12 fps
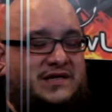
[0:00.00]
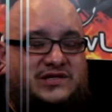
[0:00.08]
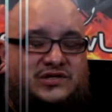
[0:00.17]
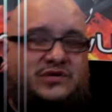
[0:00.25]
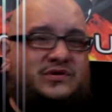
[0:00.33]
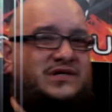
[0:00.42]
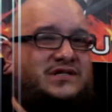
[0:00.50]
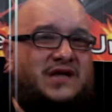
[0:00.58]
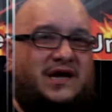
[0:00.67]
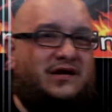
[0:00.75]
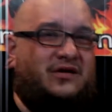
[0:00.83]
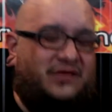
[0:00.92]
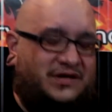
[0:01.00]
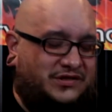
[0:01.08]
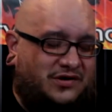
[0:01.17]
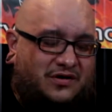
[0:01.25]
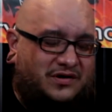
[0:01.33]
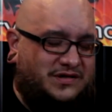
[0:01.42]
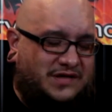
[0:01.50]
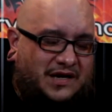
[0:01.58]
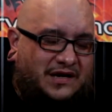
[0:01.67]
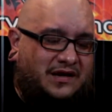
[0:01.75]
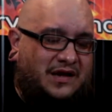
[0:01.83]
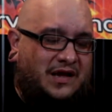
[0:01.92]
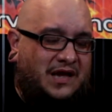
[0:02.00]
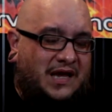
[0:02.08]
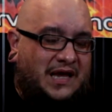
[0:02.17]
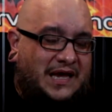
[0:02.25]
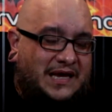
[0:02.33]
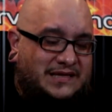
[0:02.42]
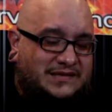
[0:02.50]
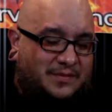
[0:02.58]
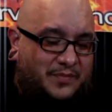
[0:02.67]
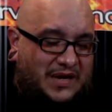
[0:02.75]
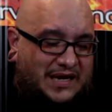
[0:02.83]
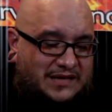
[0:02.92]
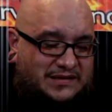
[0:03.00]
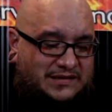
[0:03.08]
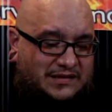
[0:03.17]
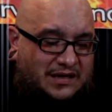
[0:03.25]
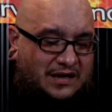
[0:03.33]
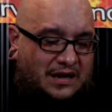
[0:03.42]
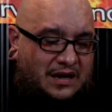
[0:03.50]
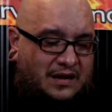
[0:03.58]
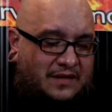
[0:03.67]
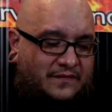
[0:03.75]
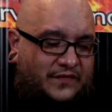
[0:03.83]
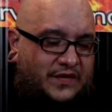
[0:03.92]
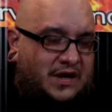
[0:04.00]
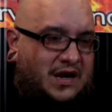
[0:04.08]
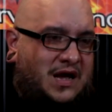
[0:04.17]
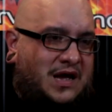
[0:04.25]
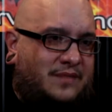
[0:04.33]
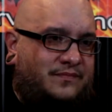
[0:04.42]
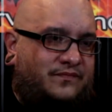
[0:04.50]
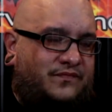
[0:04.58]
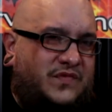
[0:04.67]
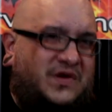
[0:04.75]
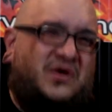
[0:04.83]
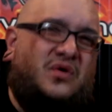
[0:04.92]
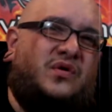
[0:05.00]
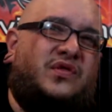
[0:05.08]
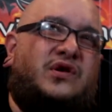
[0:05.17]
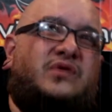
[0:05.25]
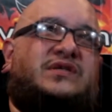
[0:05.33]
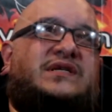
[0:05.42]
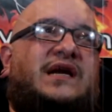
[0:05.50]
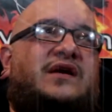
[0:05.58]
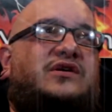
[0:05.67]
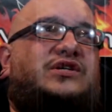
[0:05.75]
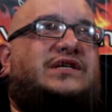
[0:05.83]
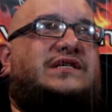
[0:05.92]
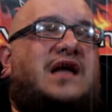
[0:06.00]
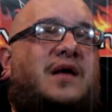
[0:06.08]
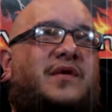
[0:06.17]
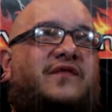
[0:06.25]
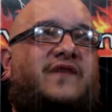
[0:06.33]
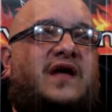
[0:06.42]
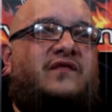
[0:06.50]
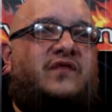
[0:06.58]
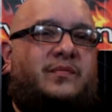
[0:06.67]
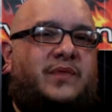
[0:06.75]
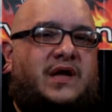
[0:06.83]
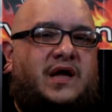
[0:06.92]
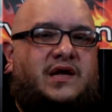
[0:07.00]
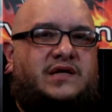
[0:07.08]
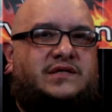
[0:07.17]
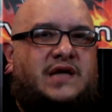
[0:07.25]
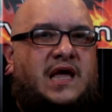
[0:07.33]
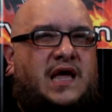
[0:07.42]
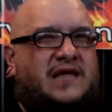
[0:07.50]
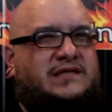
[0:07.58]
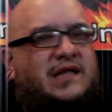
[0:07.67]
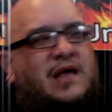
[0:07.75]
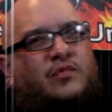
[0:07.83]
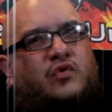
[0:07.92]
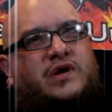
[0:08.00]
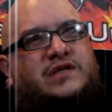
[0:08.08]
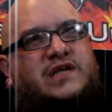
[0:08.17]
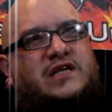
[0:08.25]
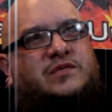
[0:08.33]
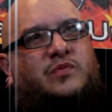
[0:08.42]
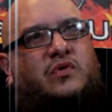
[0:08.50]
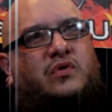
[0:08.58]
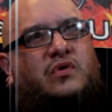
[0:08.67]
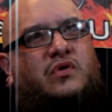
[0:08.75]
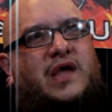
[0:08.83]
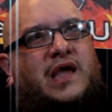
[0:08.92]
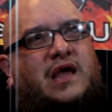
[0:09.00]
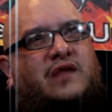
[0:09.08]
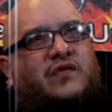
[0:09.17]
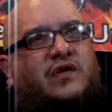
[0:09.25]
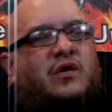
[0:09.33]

and this dude is like on guitar he's a beast. On the new singer, she's not my favorite because it's a lot more accessible. And if you